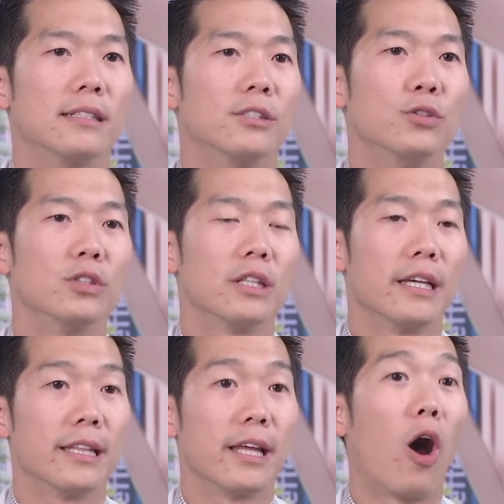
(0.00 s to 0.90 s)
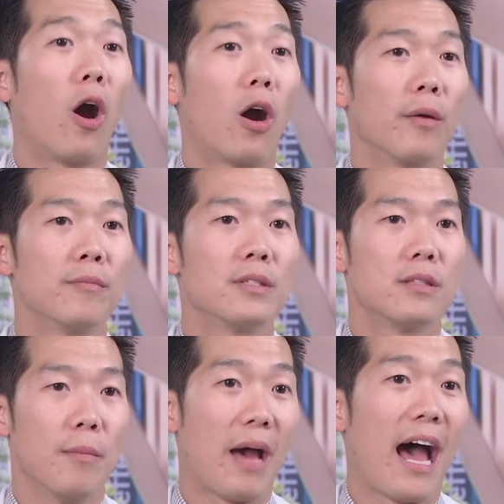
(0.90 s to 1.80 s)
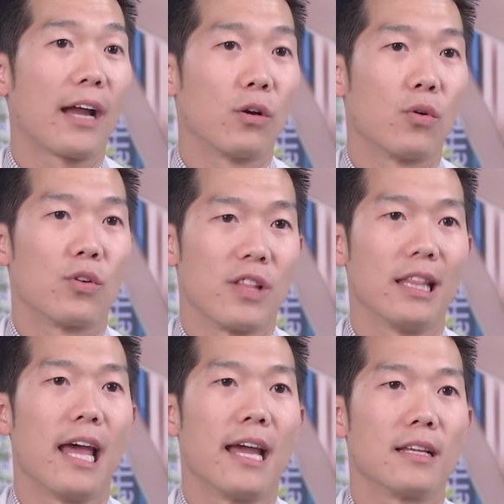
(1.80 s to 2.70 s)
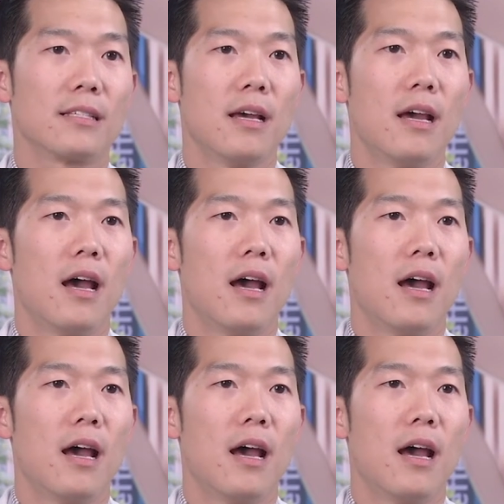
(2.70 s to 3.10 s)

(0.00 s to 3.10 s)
is usually in the arms, the back, or the legs.